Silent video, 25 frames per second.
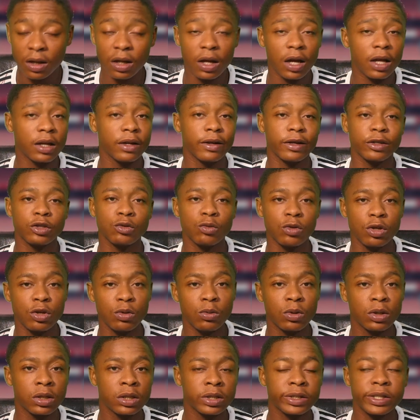And that's what
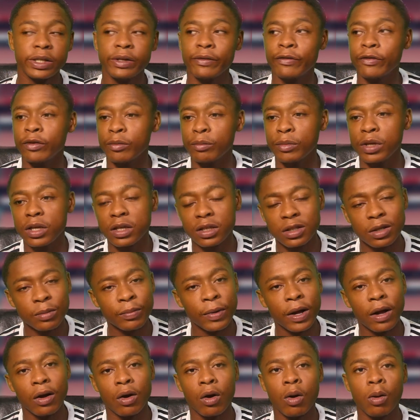you want to see. For me, it's
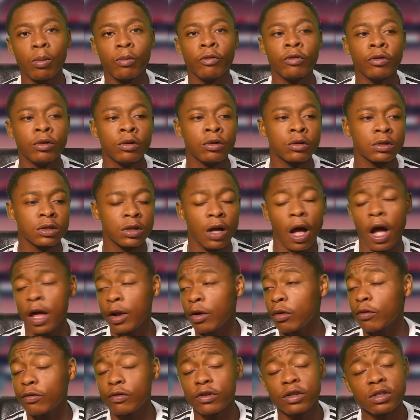about confidence. I
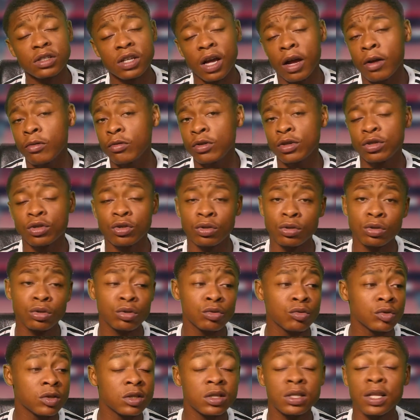don't think Tyrese
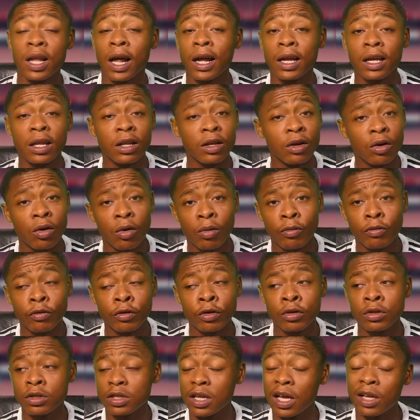John-Jules is lacking in
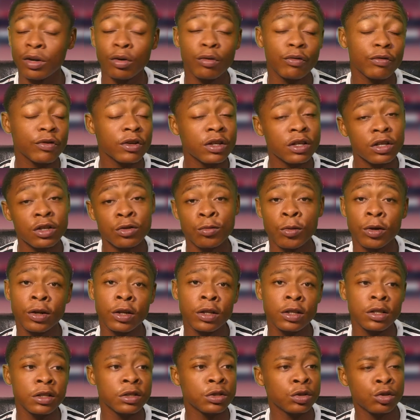confidence. I don't think he's one
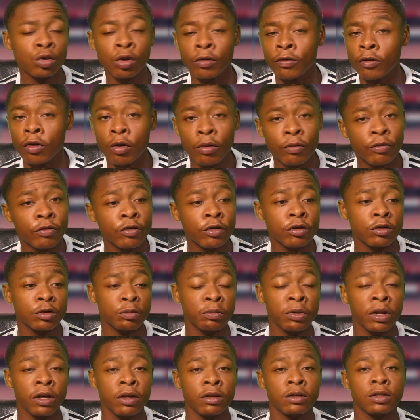of these soft confidence
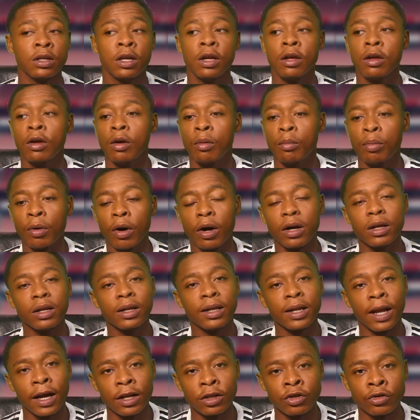players. But
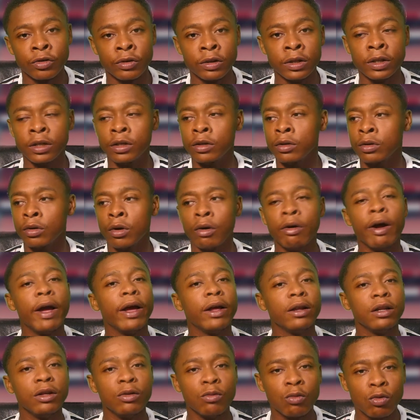naturally, you know,
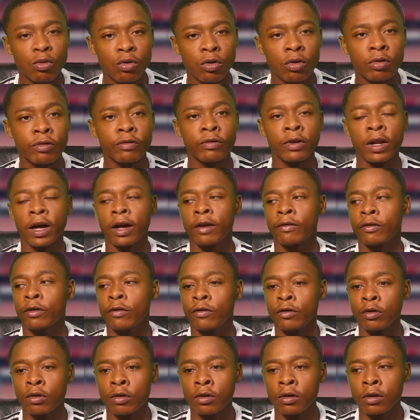any walk of life,
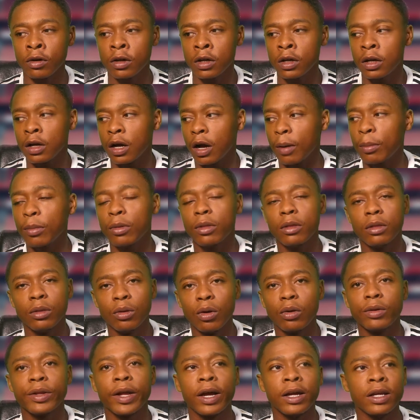if you're...
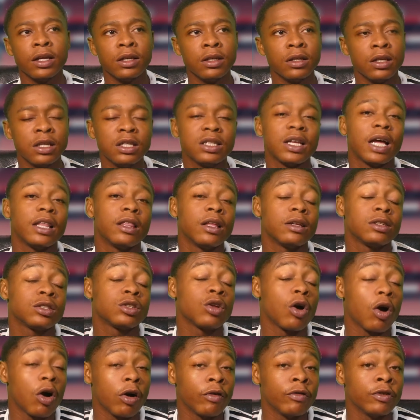Not that he's at the
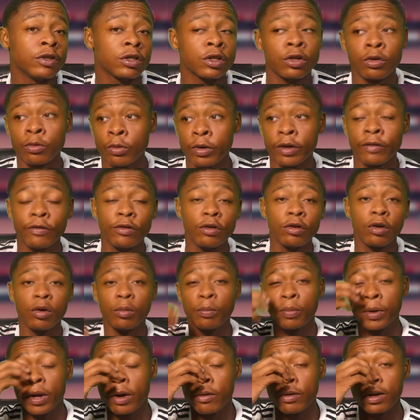start of his career. If you
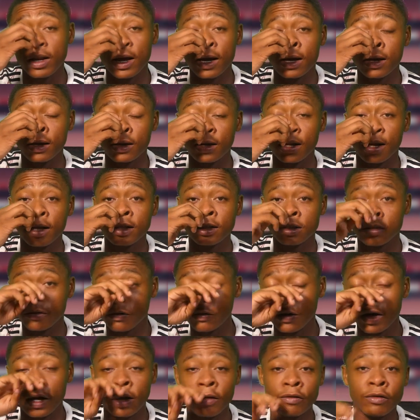compare it like a
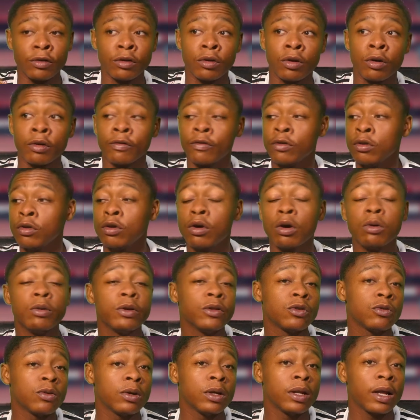9-to-5, you know, if you go
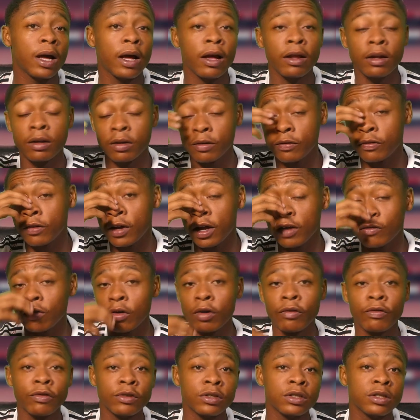into a 9-to-5
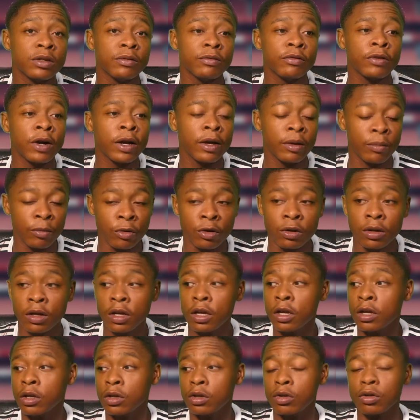office environment,
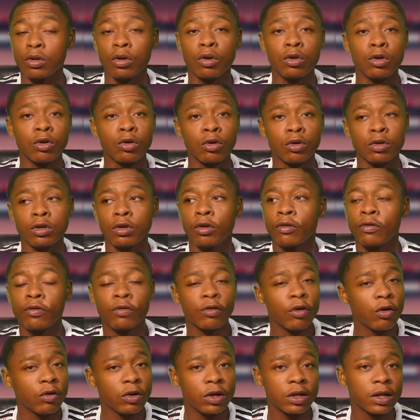you know, you're
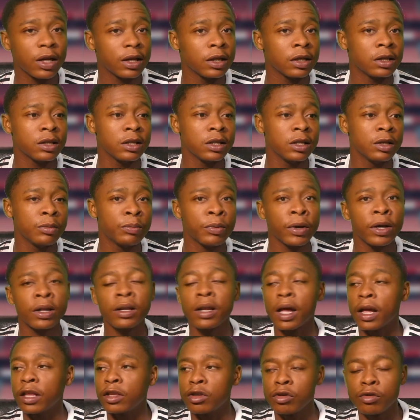thrown in at the deep
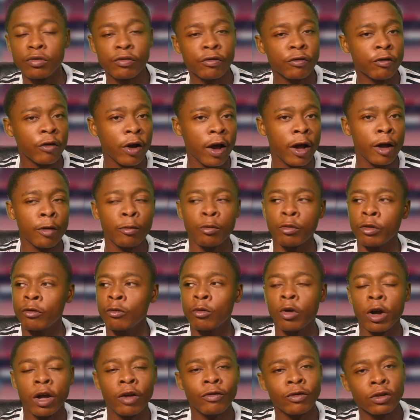end and you thrive with
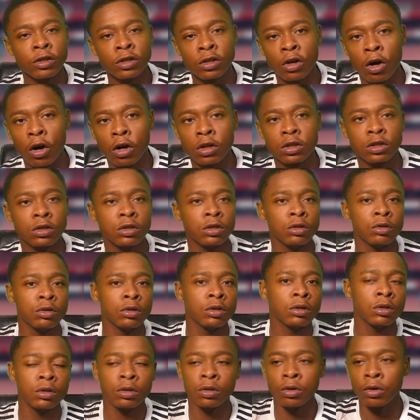whatever tasks
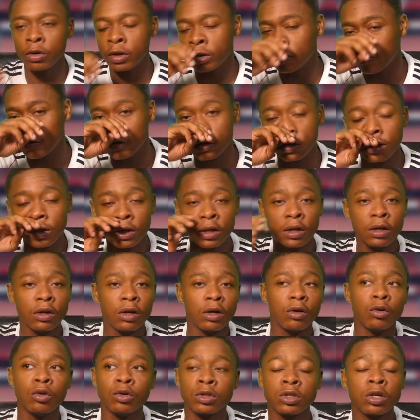you're given
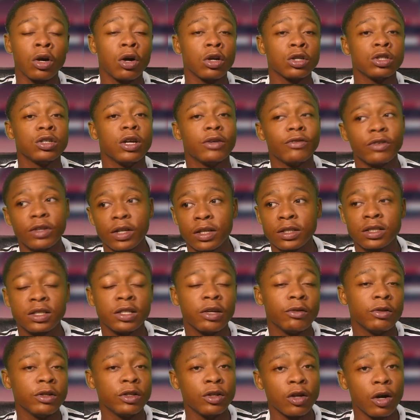or tasks you haven't
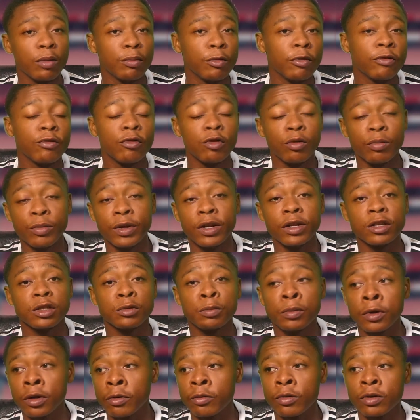necessarily done before, been
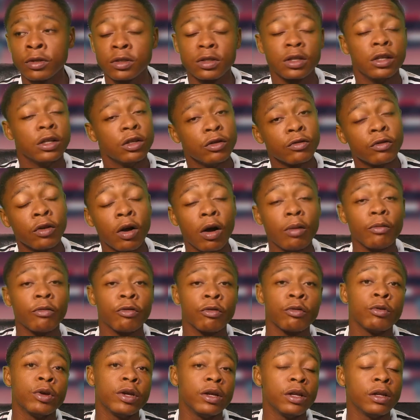experienced, and you've come
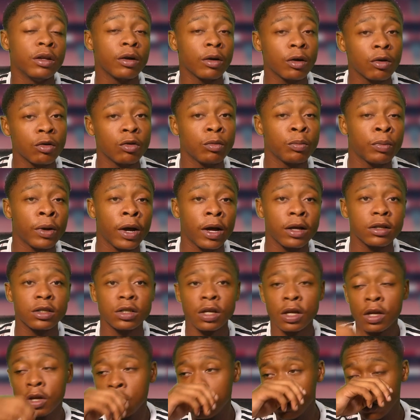through it in a good
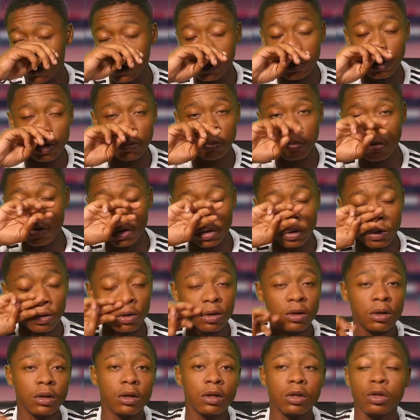patch or and
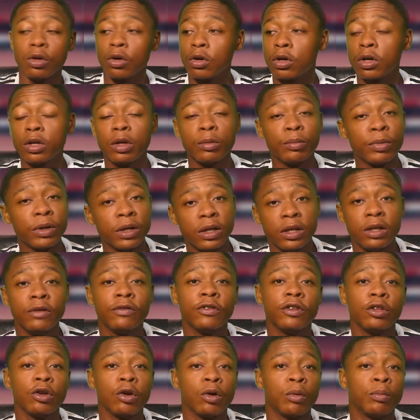whatnot, you're going to
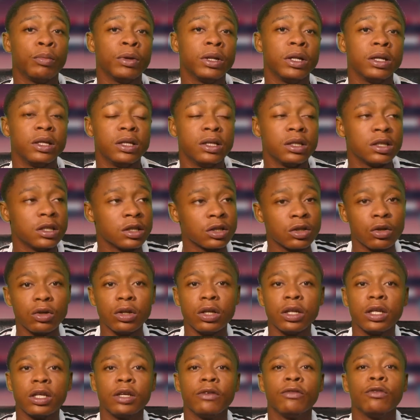believe in your abilities. It's
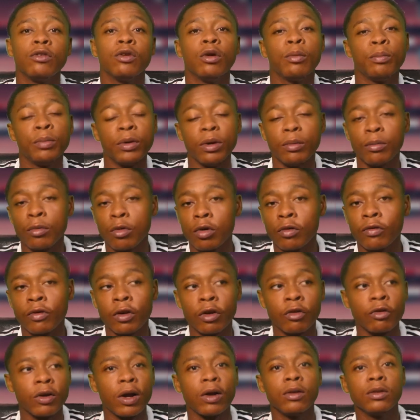going to give you a bit more of
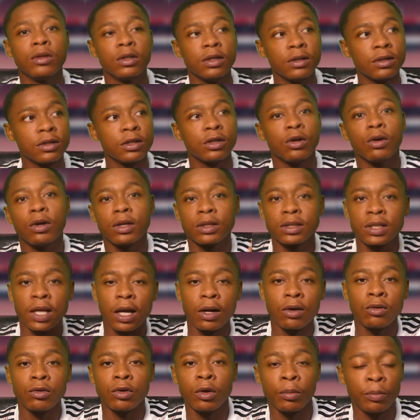a grounding to go and
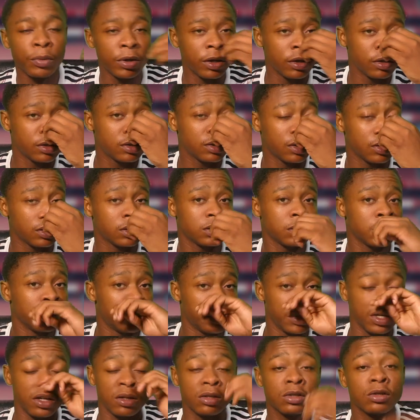tackle the bigger tasks. The
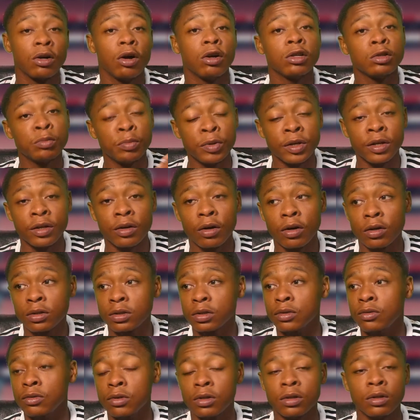bigger task being
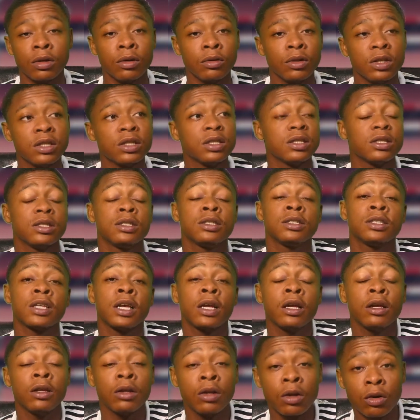Arsenal, you know. This is his
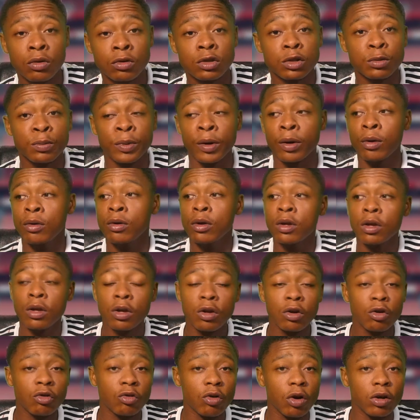second loan spell.
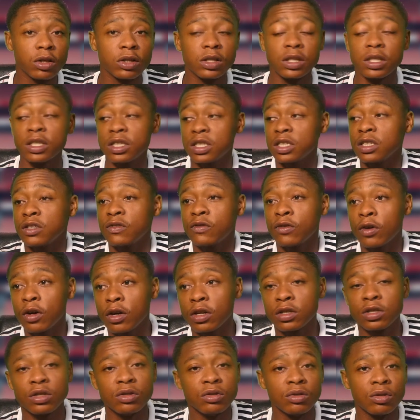Granted, this is
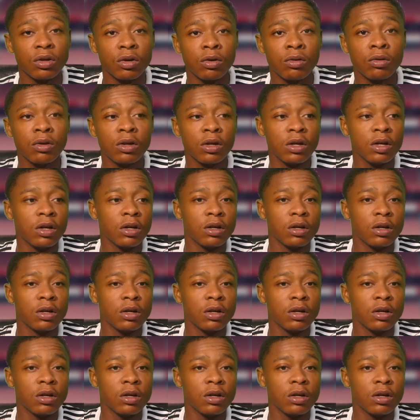first, you know,